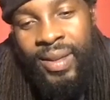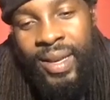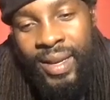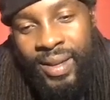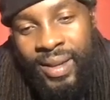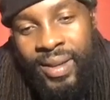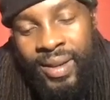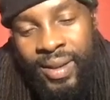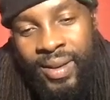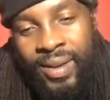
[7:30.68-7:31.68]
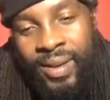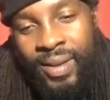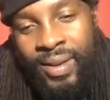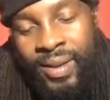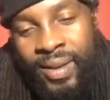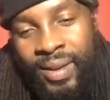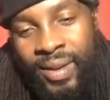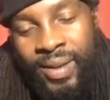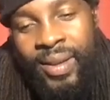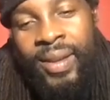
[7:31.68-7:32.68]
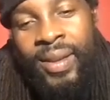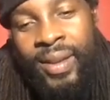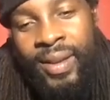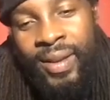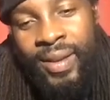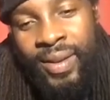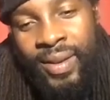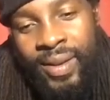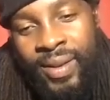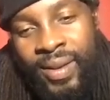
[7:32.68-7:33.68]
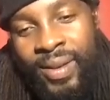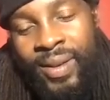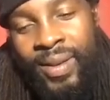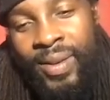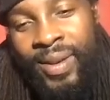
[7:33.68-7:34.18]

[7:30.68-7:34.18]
This person isn't speaking.